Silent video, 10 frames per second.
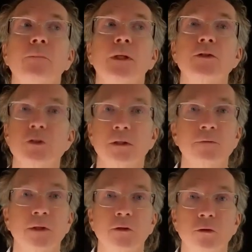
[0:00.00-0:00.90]
a
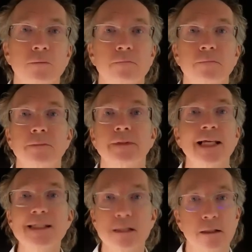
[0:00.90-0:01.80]
shift in your
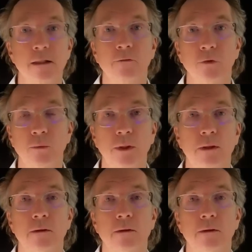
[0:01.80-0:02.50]
destiny, if you will.